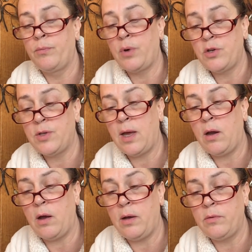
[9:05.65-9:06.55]
brush that
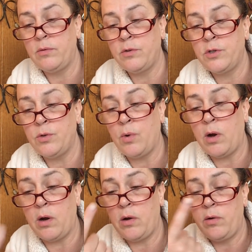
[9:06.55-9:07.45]
on to
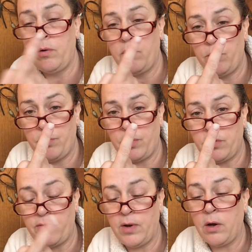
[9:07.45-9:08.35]
our
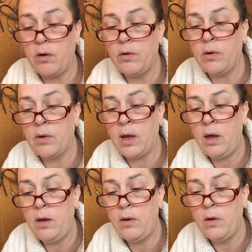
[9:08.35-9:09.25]
pointer finger,
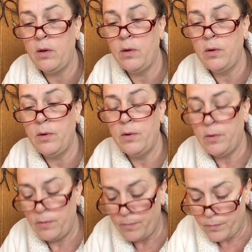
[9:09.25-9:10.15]
okay?
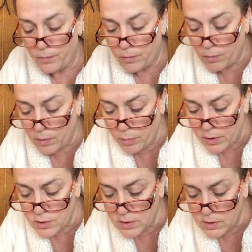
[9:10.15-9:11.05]
So we're going to
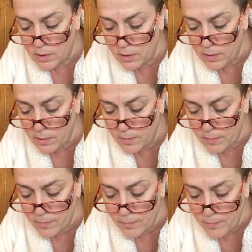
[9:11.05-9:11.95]
brush this on.